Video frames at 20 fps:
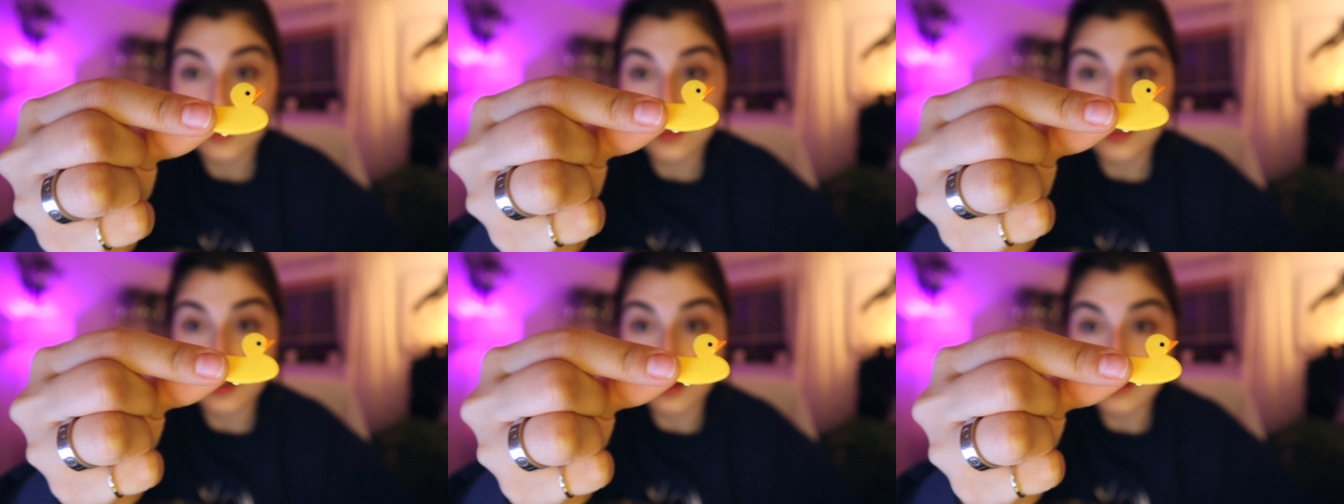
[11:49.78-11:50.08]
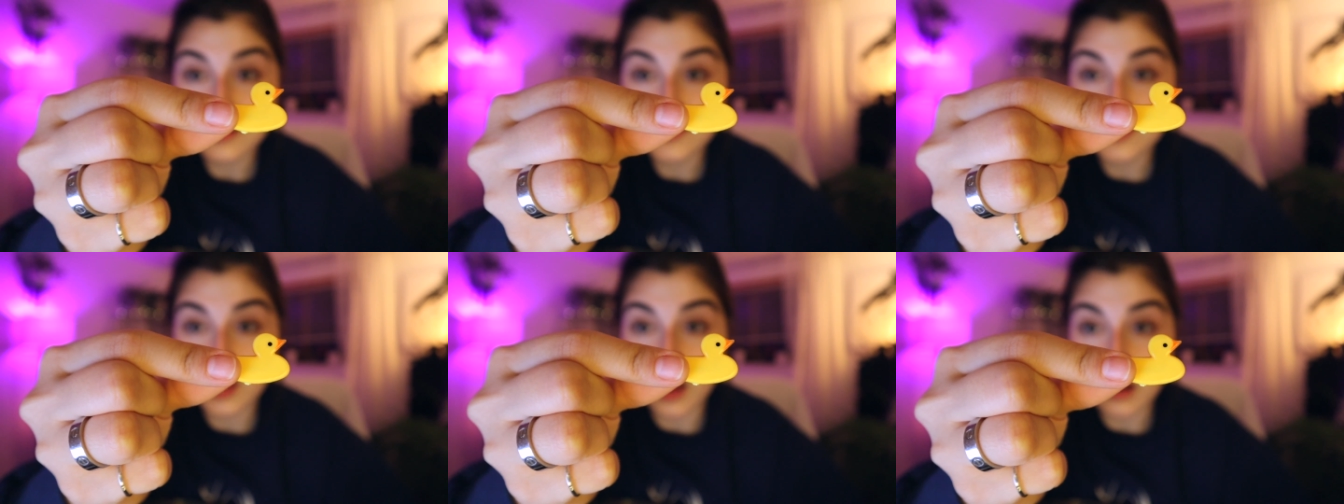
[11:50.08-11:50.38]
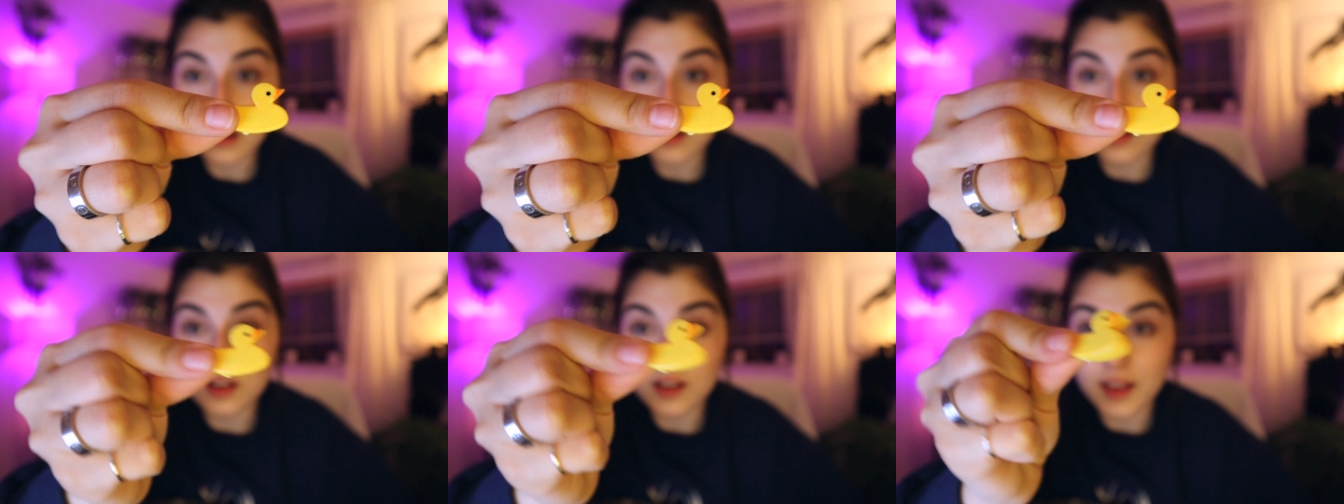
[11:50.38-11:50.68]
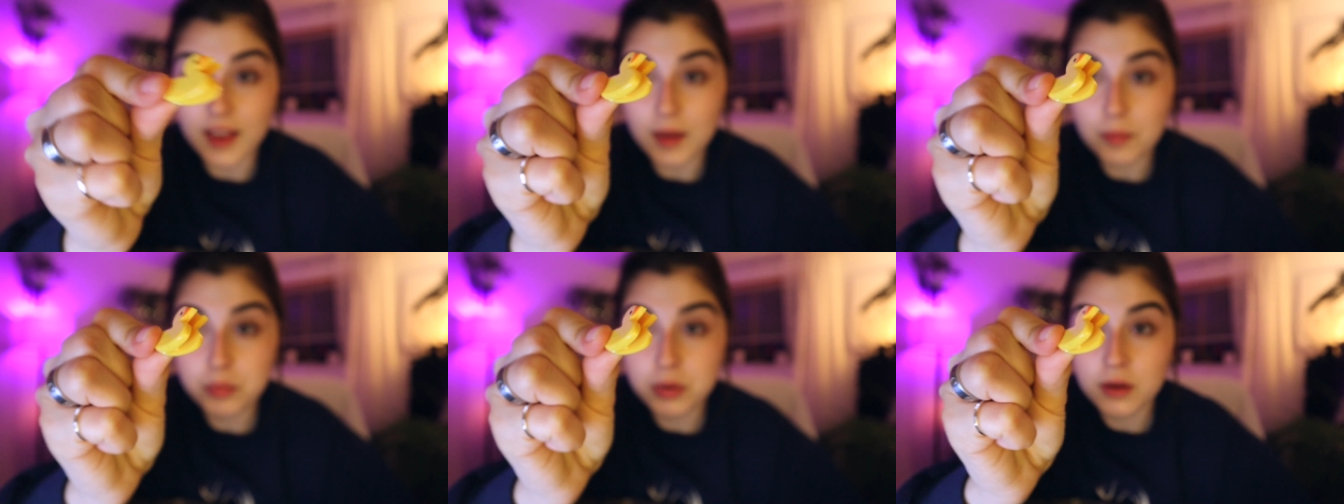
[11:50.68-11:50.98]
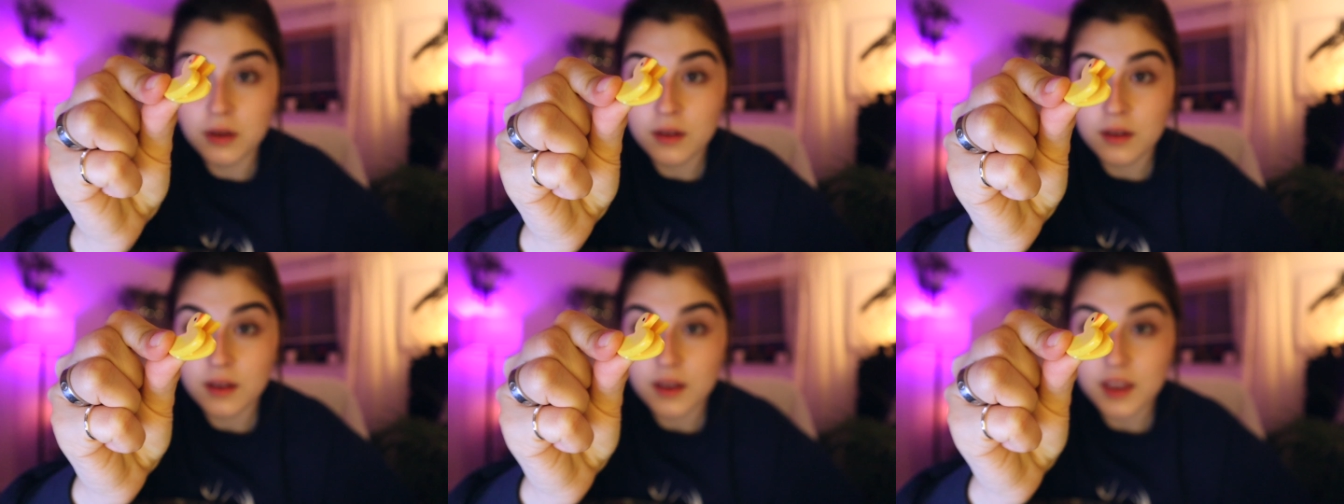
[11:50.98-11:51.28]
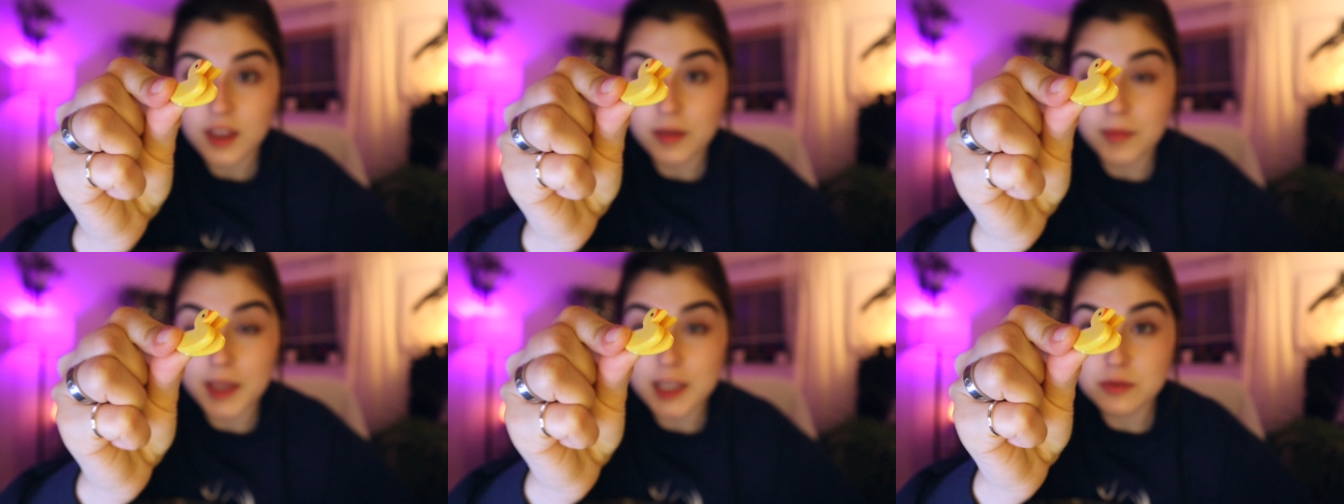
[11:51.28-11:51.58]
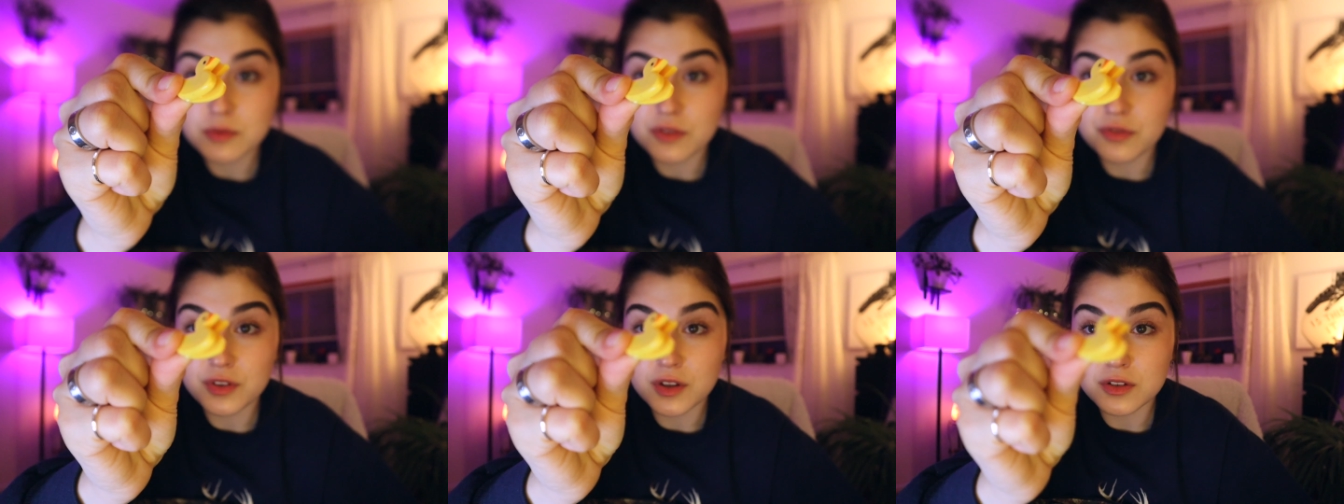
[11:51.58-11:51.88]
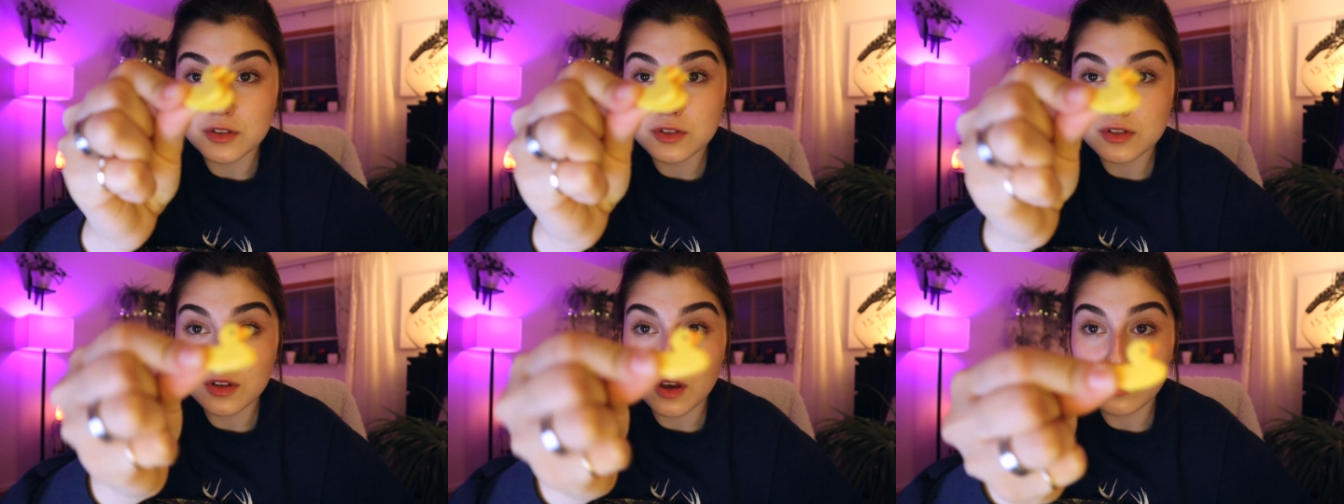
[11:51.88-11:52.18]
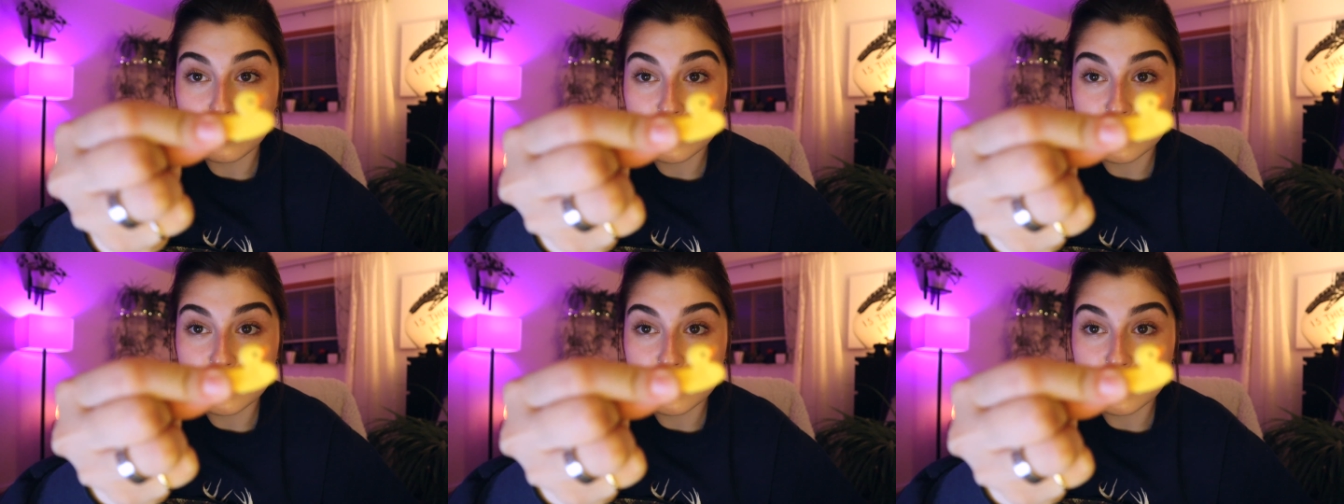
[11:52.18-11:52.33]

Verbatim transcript: a little duck clip. He makes me feel so